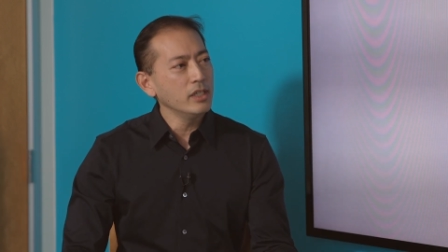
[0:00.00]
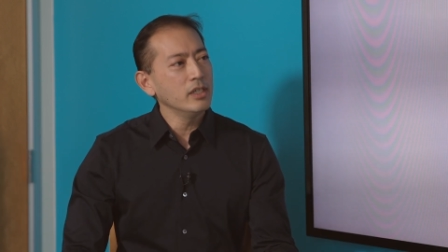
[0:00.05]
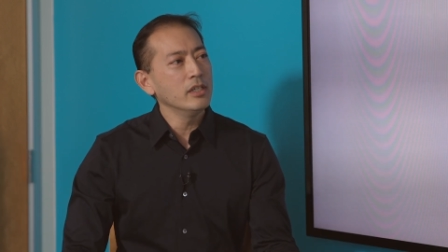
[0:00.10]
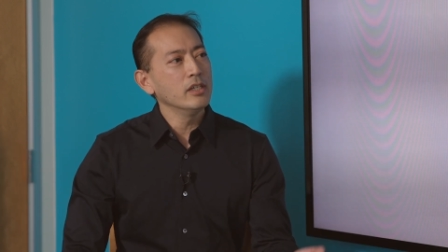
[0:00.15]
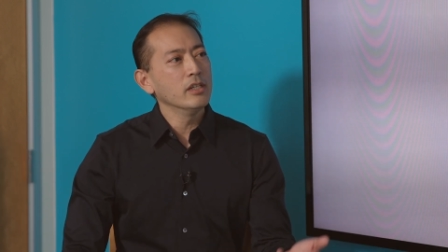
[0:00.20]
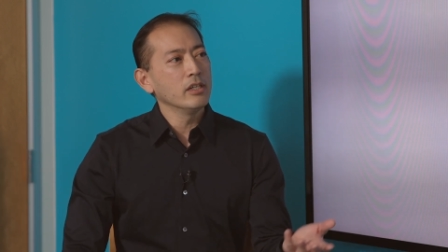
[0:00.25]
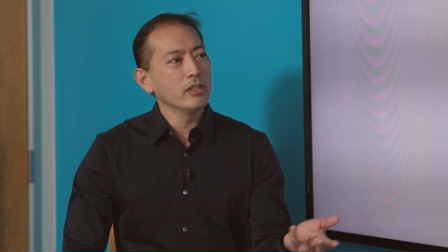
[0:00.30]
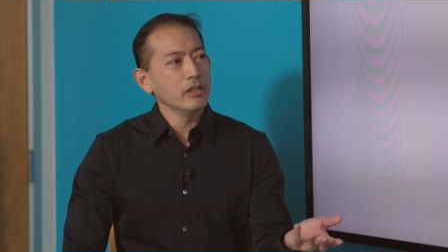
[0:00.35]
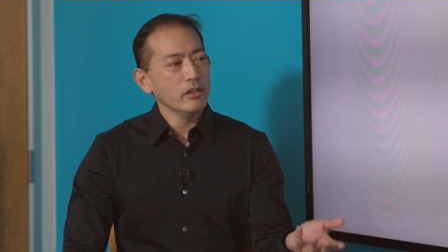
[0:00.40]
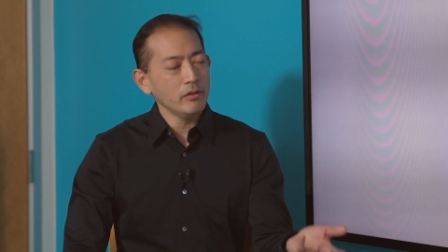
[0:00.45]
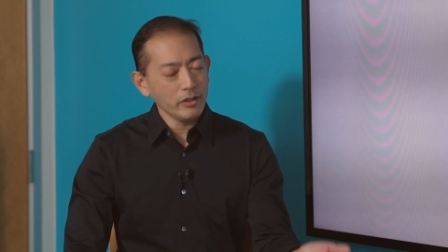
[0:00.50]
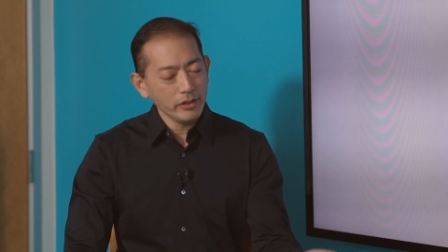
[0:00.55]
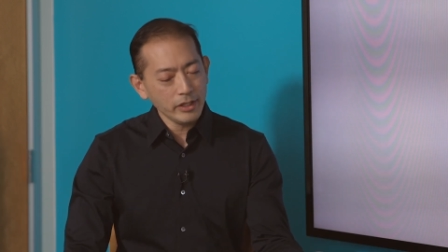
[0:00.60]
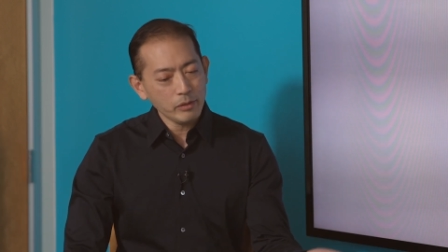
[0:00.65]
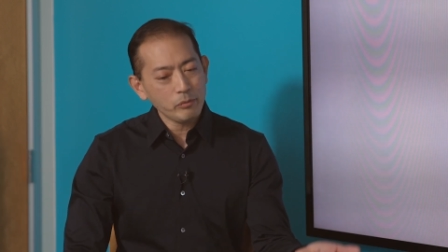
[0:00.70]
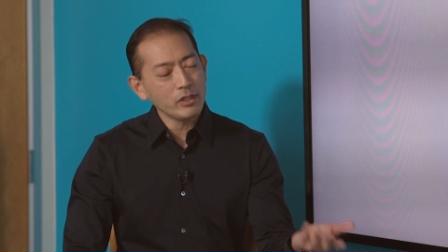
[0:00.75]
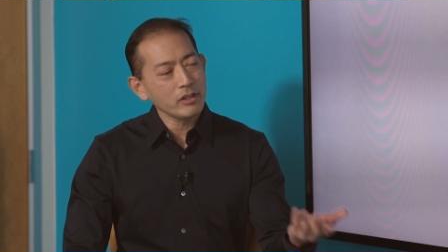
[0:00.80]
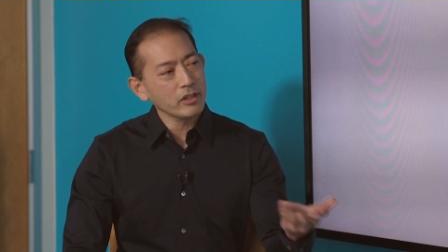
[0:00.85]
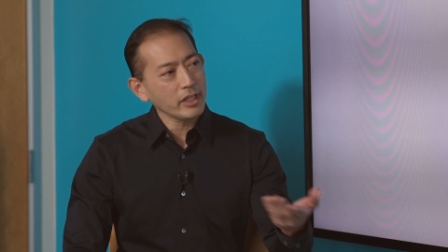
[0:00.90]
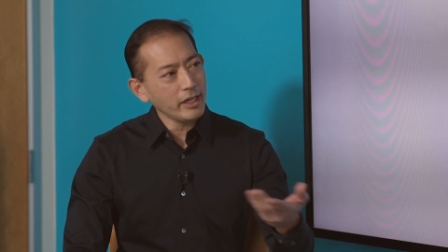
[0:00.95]
Yeah. You know, and
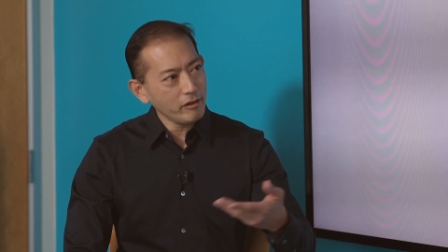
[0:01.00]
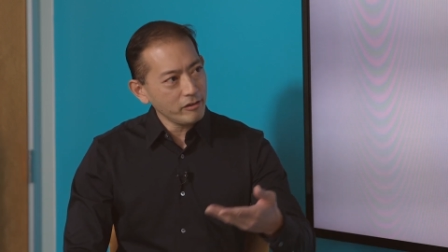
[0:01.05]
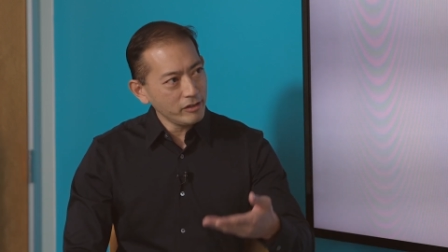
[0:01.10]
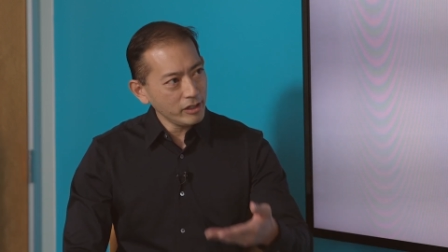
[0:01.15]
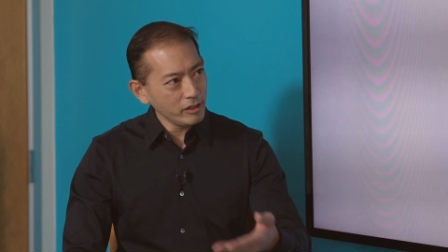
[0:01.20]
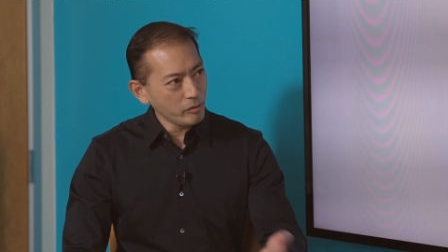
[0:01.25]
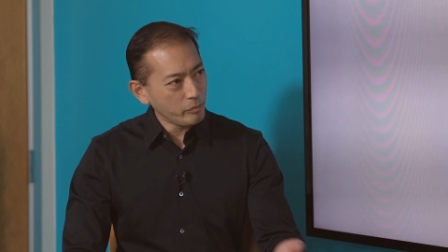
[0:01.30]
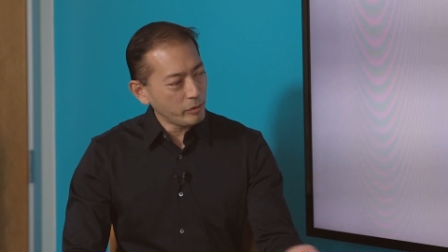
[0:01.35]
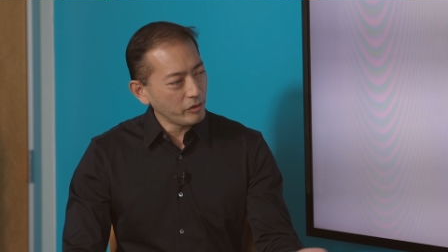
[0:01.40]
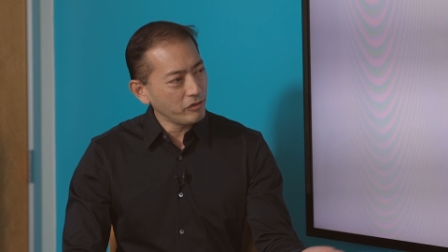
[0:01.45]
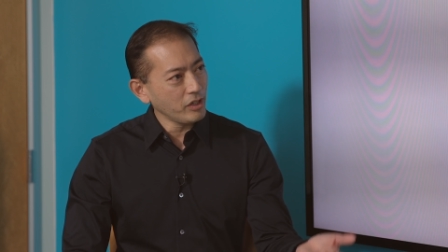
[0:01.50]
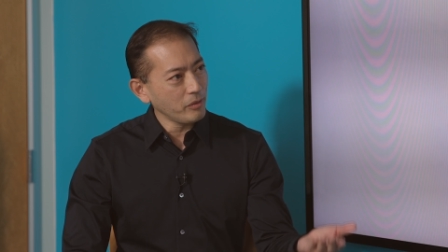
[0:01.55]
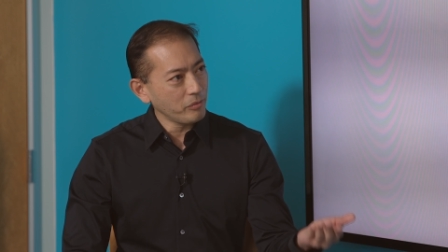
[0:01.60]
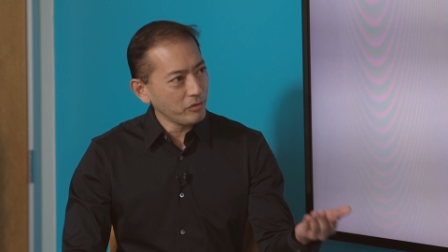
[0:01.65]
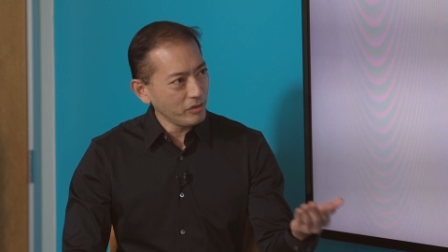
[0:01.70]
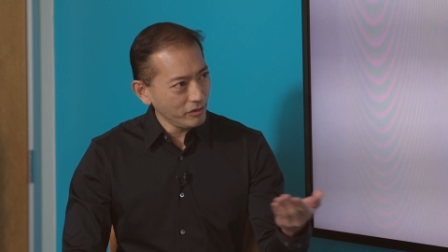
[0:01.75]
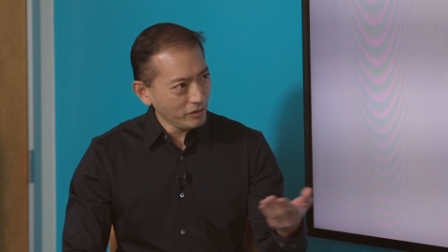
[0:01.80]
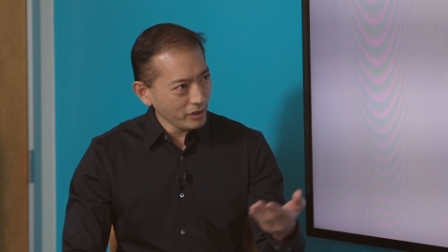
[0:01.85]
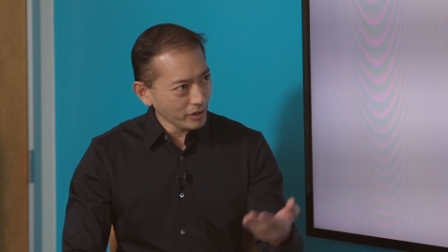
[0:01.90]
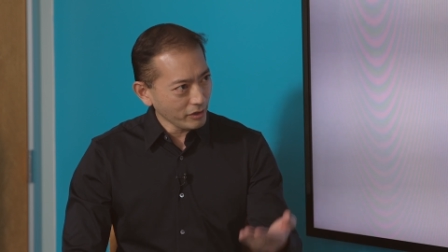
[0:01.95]
then we layered in our
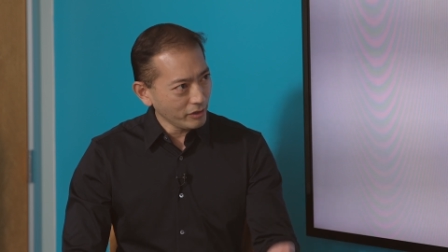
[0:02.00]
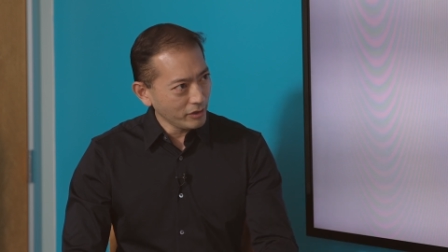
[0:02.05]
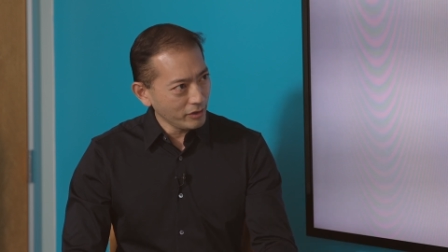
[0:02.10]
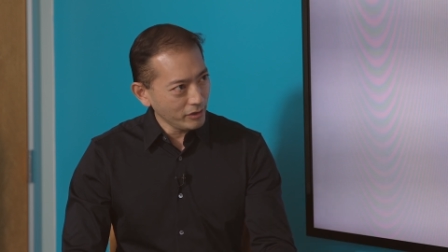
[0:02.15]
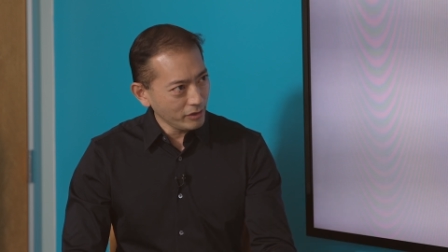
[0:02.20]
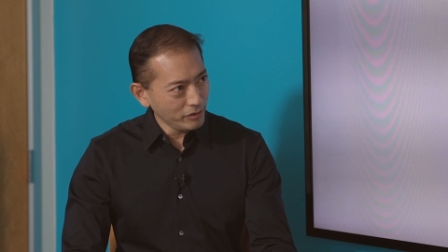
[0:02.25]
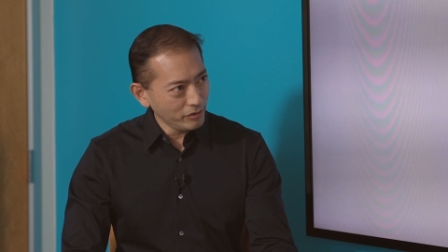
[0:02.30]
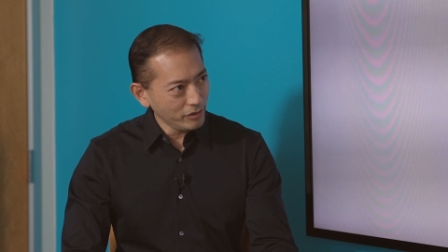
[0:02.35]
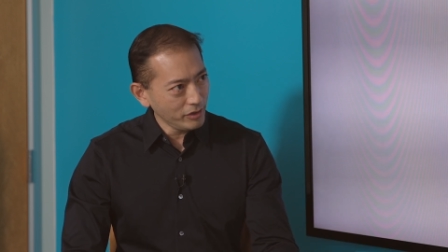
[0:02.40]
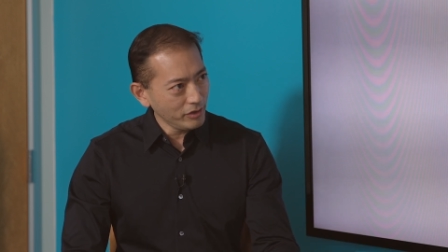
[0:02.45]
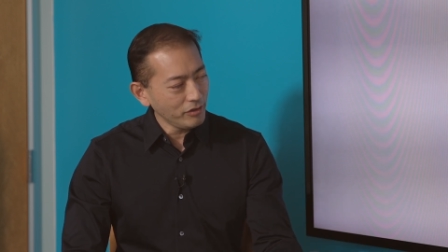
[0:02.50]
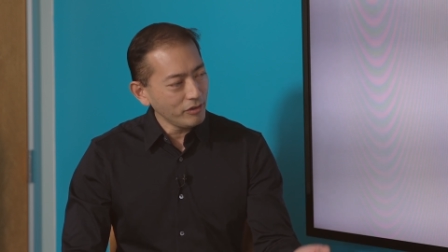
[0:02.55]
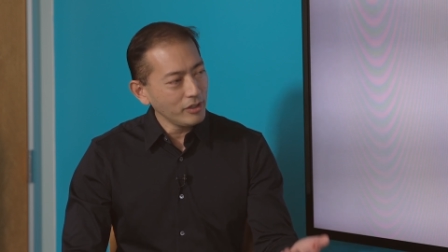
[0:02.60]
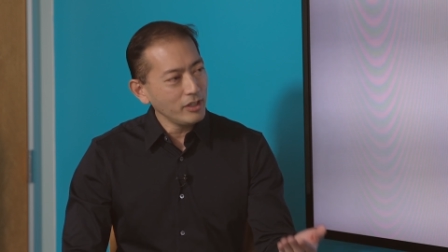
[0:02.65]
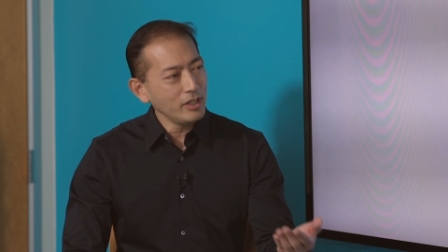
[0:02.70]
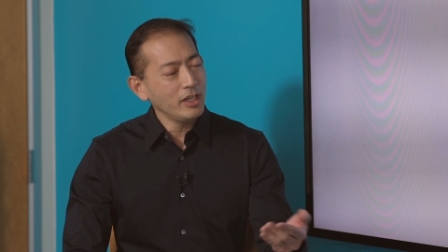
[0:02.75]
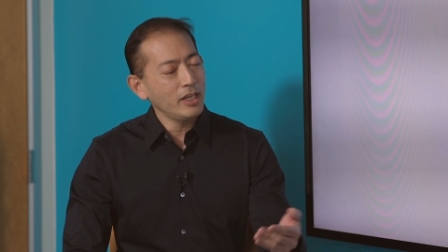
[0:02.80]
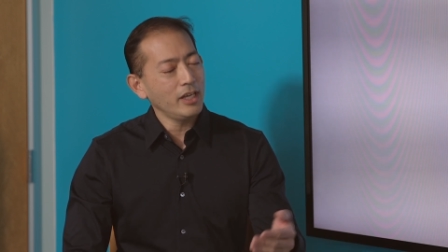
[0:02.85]
perception technologies